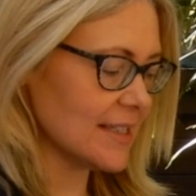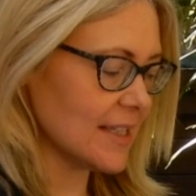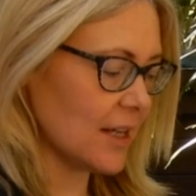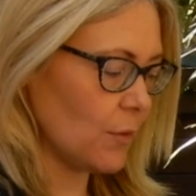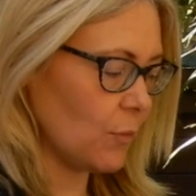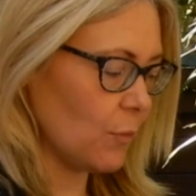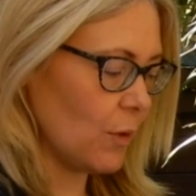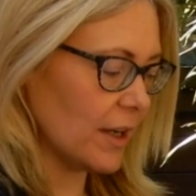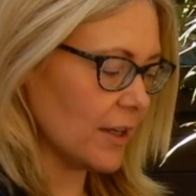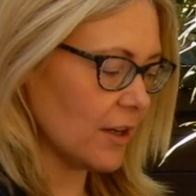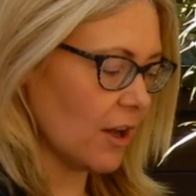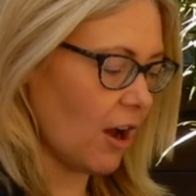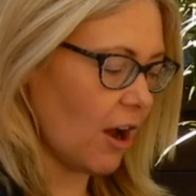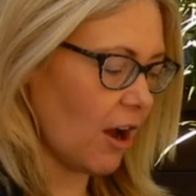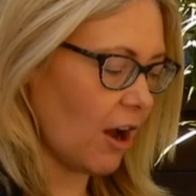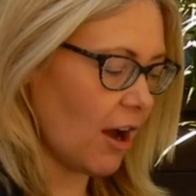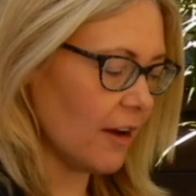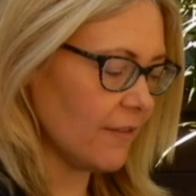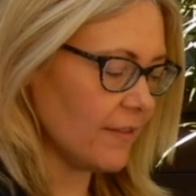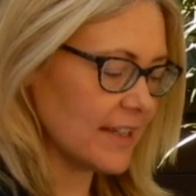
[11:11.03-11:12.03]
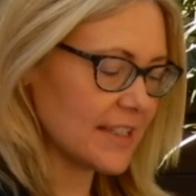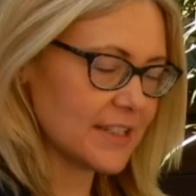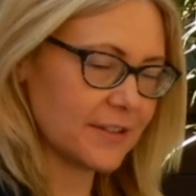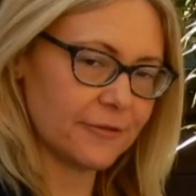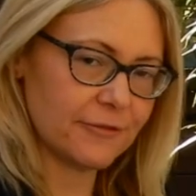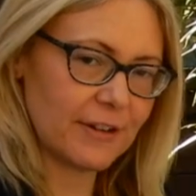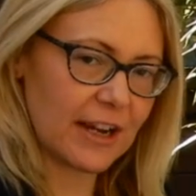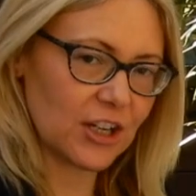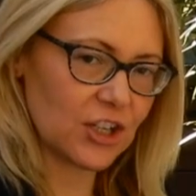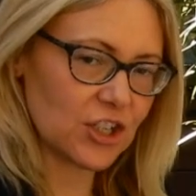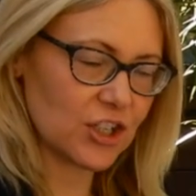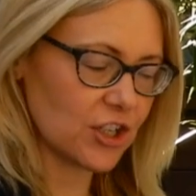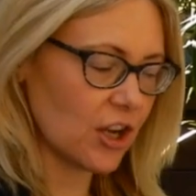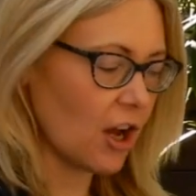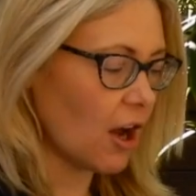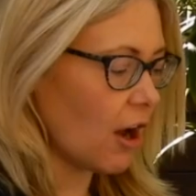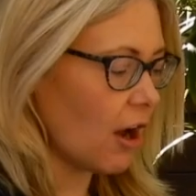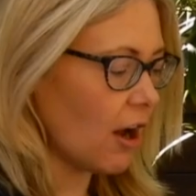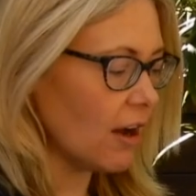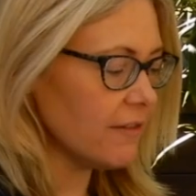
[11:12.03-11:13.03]
So one half, here's the fraction
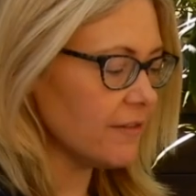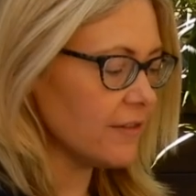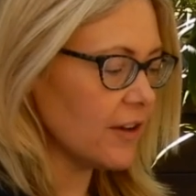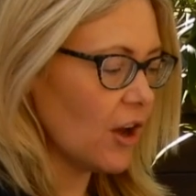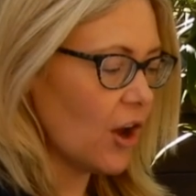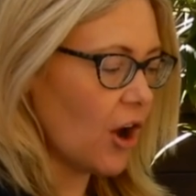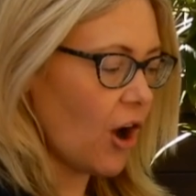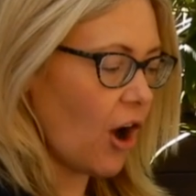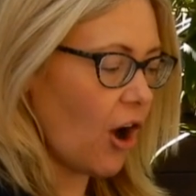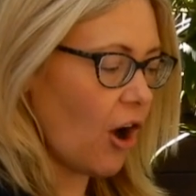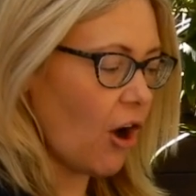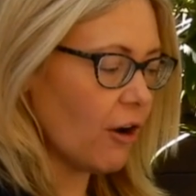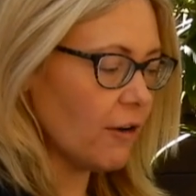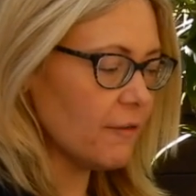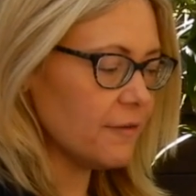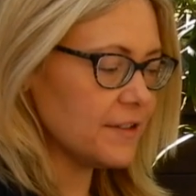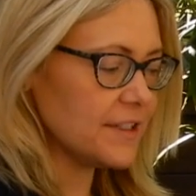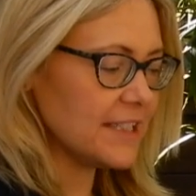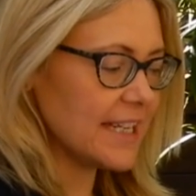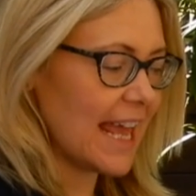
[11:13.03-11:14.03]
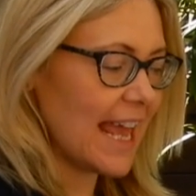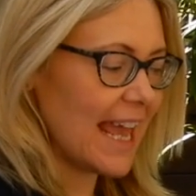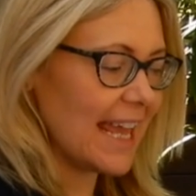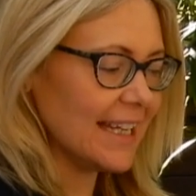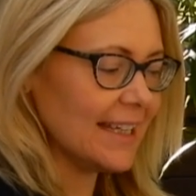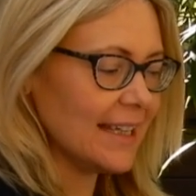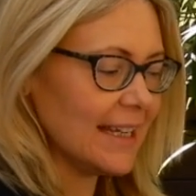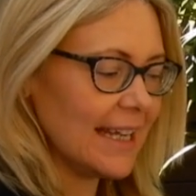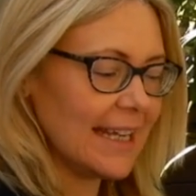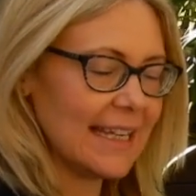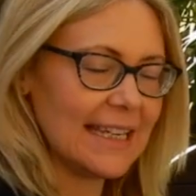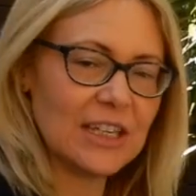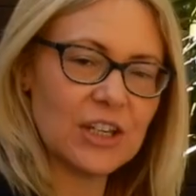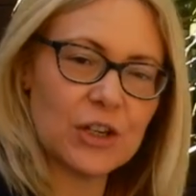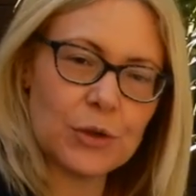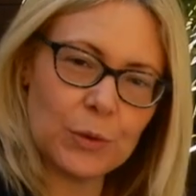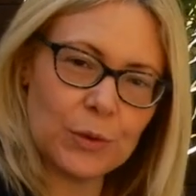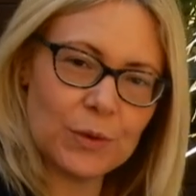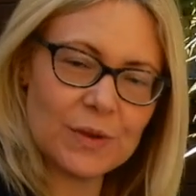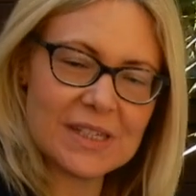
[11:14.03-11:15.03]
half, of 10
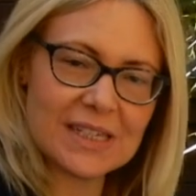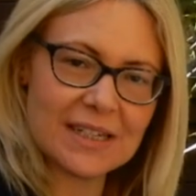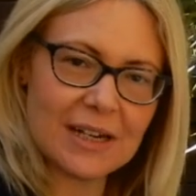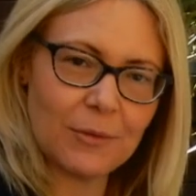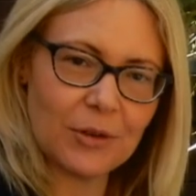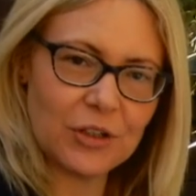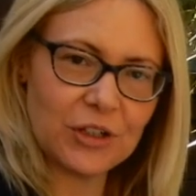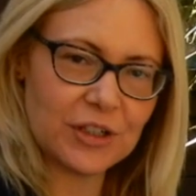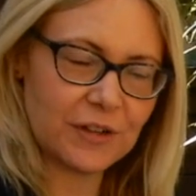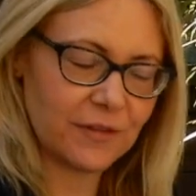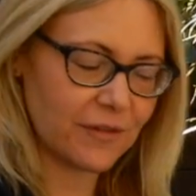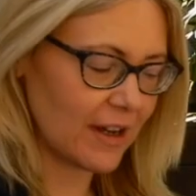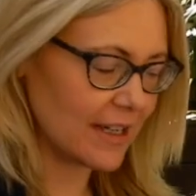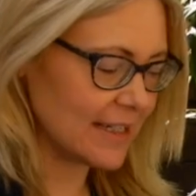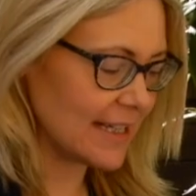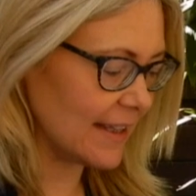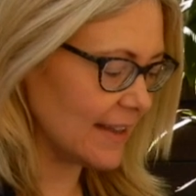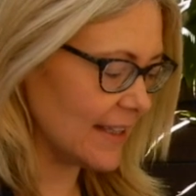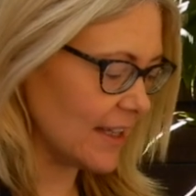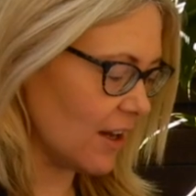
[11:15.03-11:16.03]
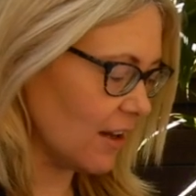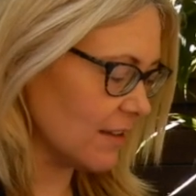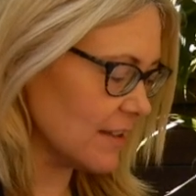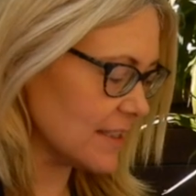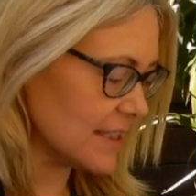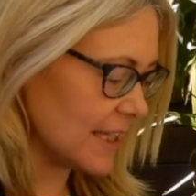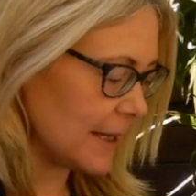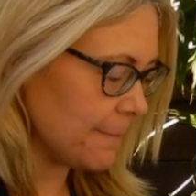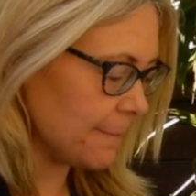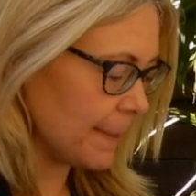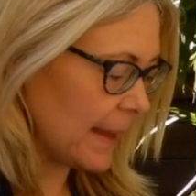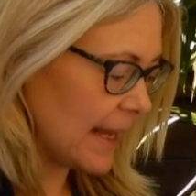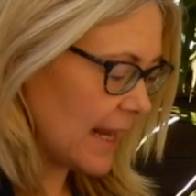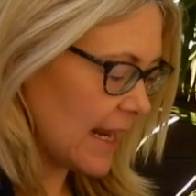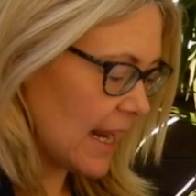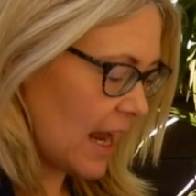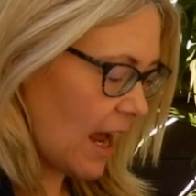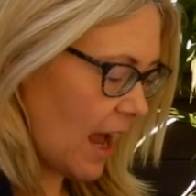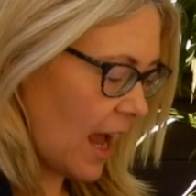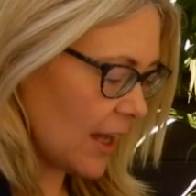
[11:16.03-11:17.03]
equals, and I want you to find out the answer.
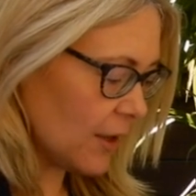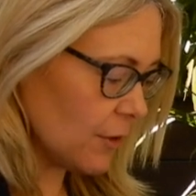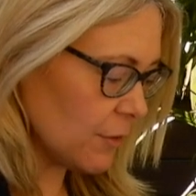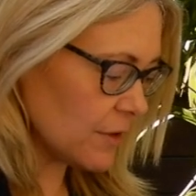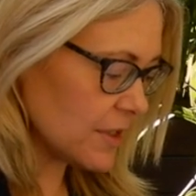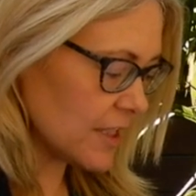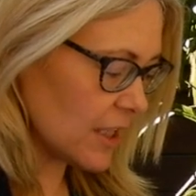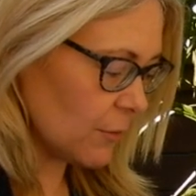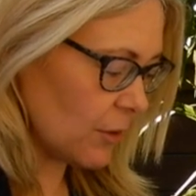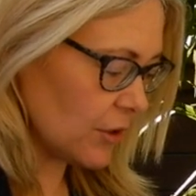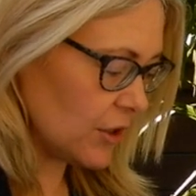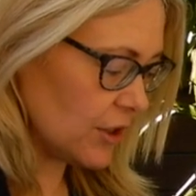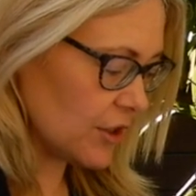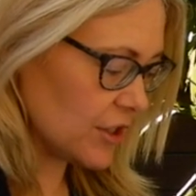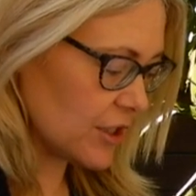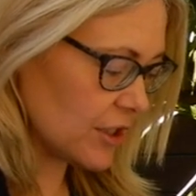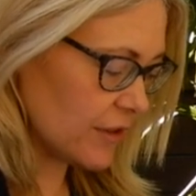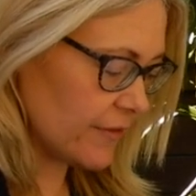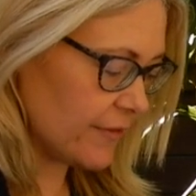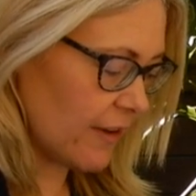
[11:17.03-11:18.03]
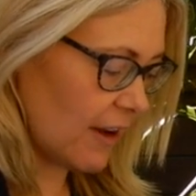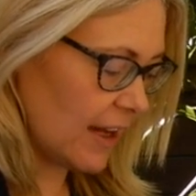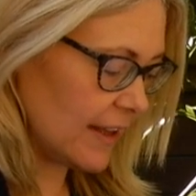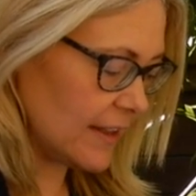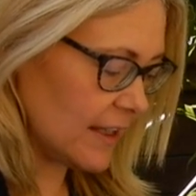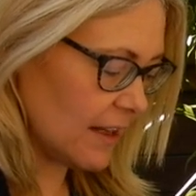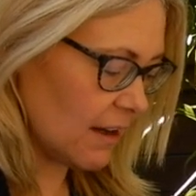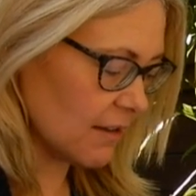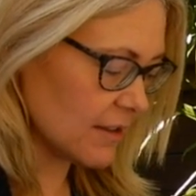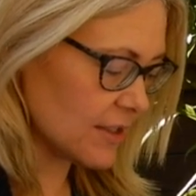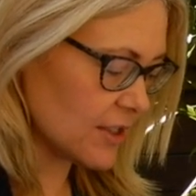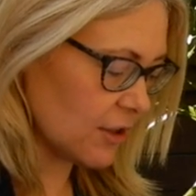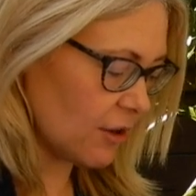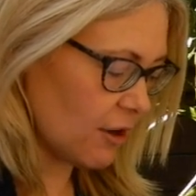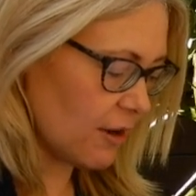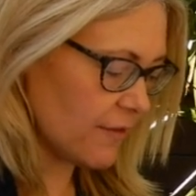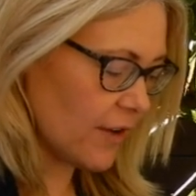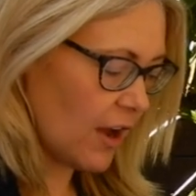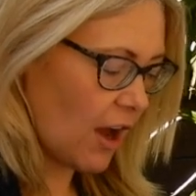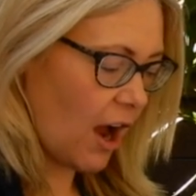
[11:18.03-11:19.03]
I also want you to find the answer
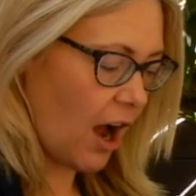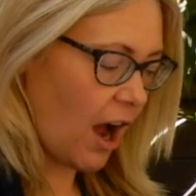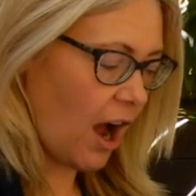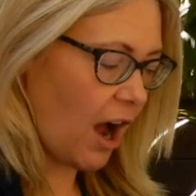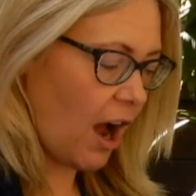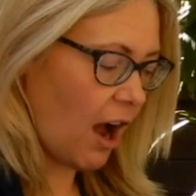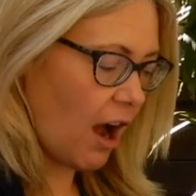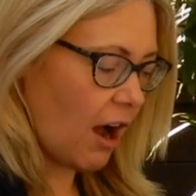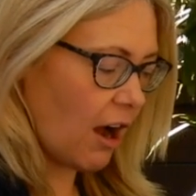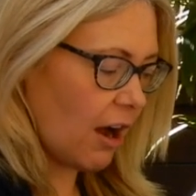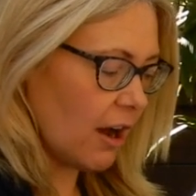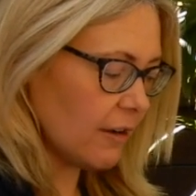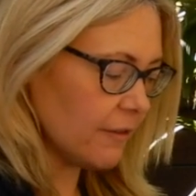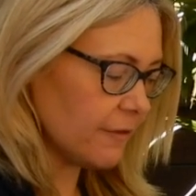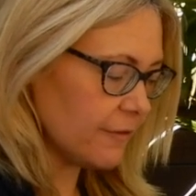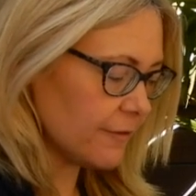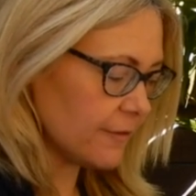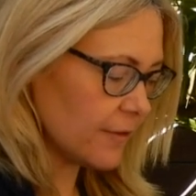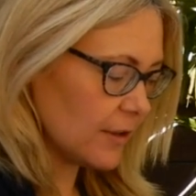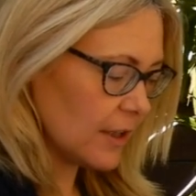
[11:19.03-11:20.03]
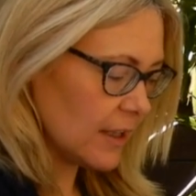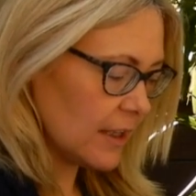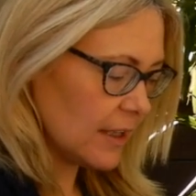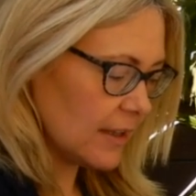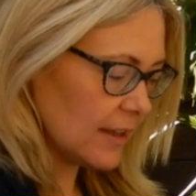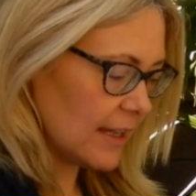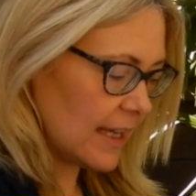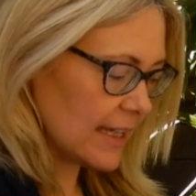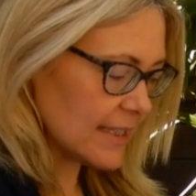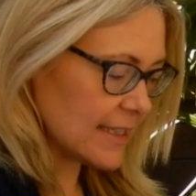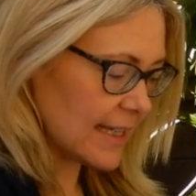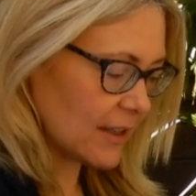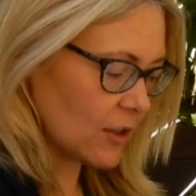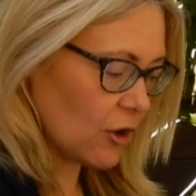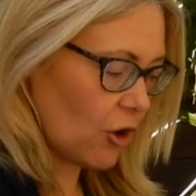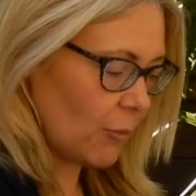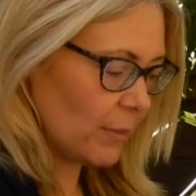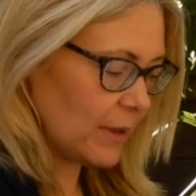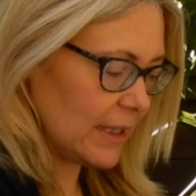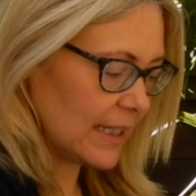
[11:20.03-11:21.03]
of half, there's our
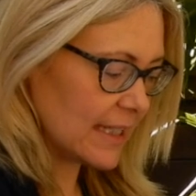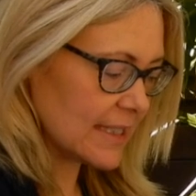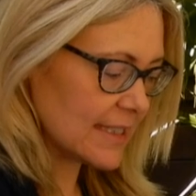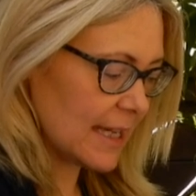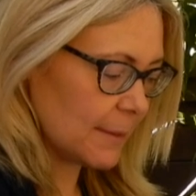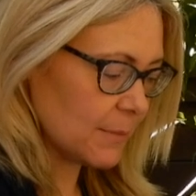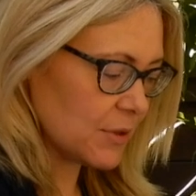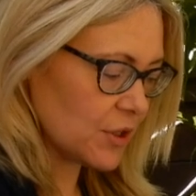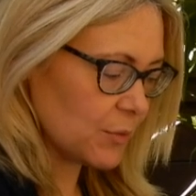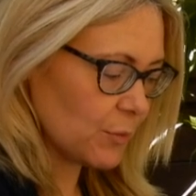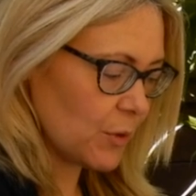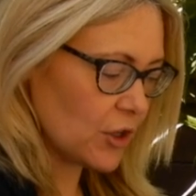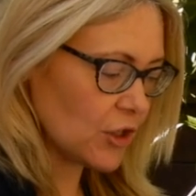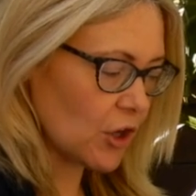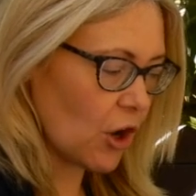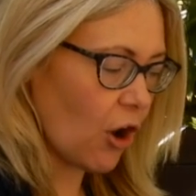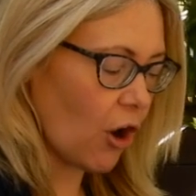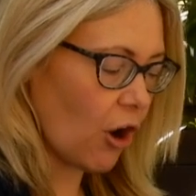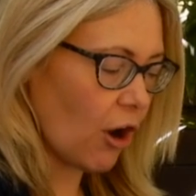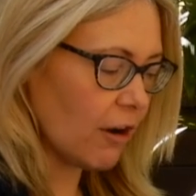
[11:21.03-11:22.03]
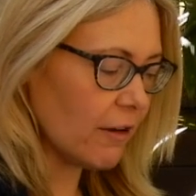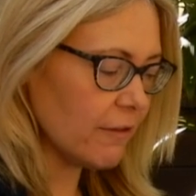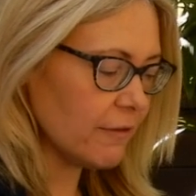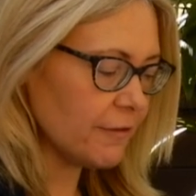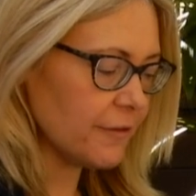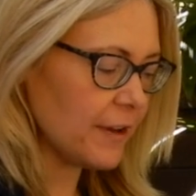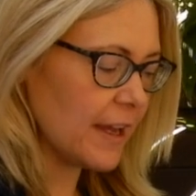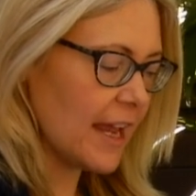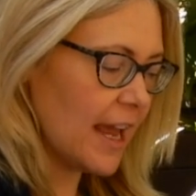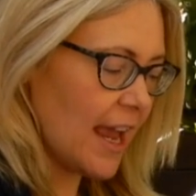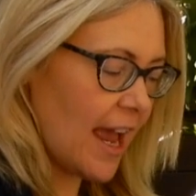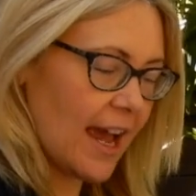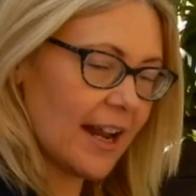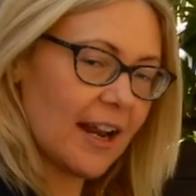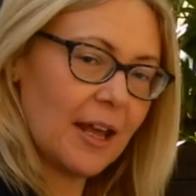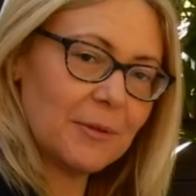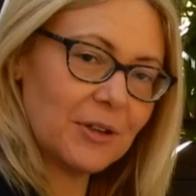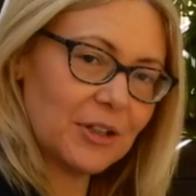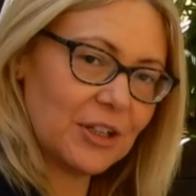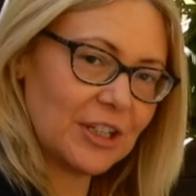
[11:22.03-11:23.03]
common exception word of,
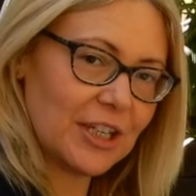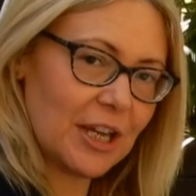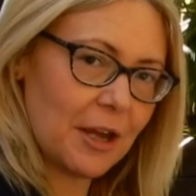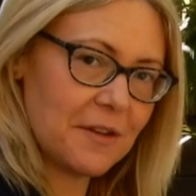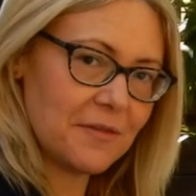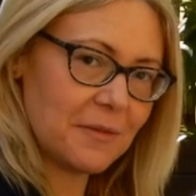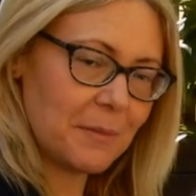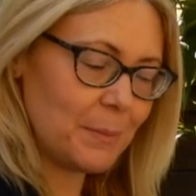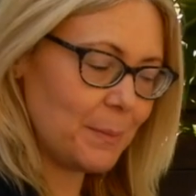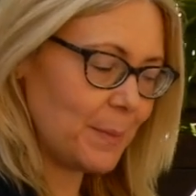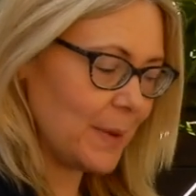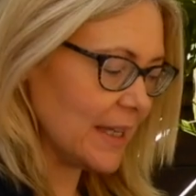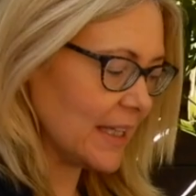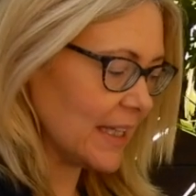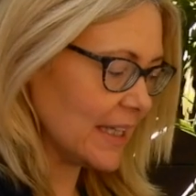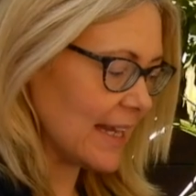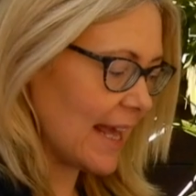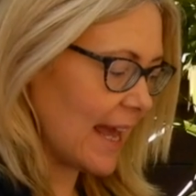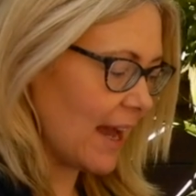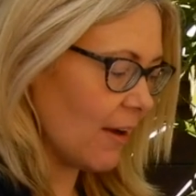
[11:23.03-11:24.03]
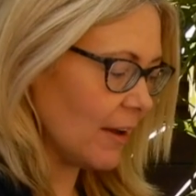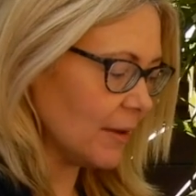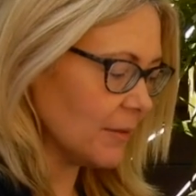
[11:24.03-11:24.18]
and I'm going to go even bigger now.